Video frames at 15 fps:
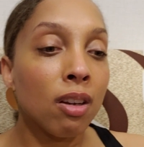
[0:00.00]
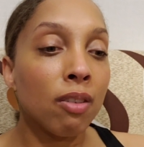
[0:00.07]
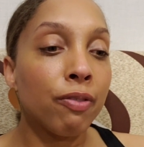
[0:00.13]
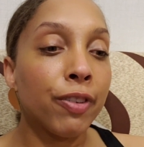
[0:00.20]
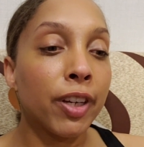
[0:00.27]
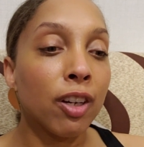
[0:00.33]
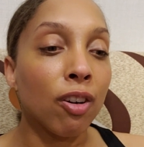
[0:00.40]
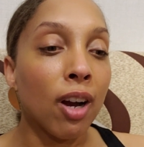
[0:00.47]

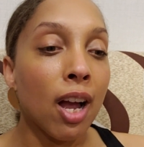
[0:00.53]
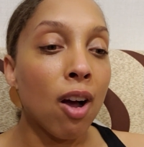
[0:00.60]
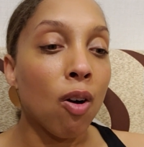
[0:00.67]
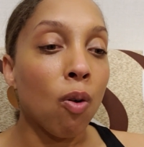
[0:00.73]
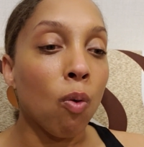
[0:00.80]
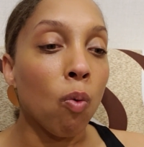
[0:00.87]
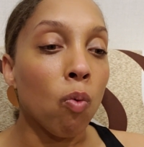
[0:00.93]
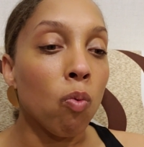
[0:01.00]
figure
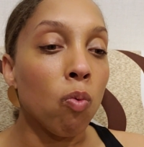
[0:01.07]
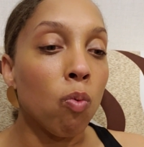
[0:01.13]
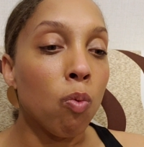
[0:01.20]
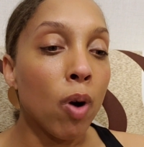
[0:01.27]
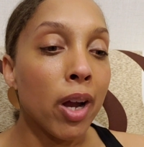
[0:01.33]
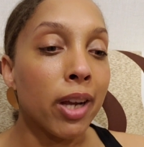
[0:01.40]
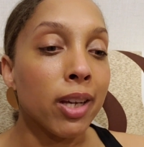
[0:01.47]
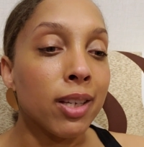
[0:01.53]
out
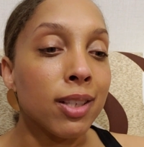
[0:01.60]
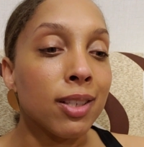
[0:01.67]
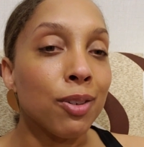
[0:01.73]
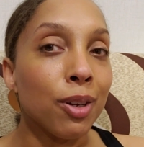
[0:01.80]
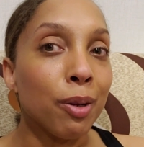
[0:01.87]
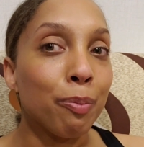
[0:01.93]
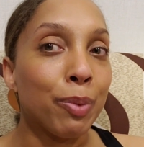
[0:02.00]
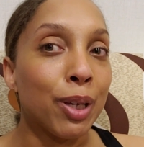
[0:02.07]
what is
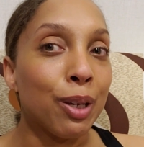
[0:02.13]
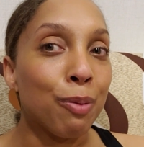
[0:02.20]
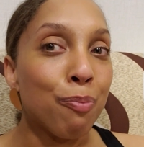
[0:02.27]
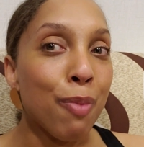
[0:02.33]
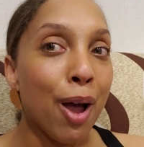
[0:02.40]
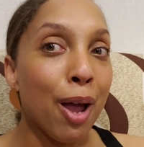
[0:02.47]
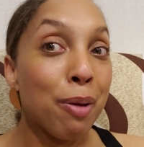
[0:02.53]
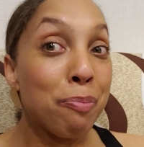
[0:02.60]
going to be
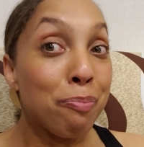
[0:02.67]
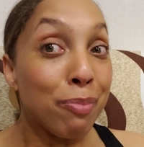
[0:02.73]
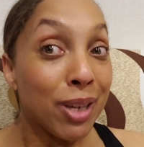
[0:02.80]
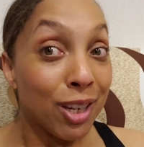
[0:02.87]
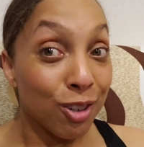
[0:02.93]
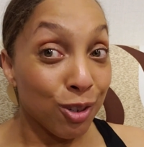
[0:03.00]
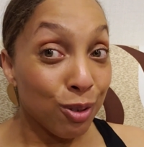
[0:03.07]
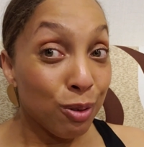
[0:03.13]
my
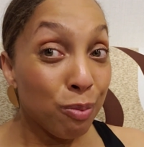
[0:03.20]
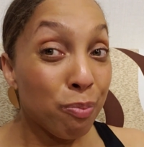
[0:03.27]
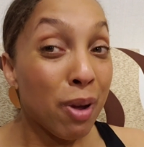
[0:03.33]
meal,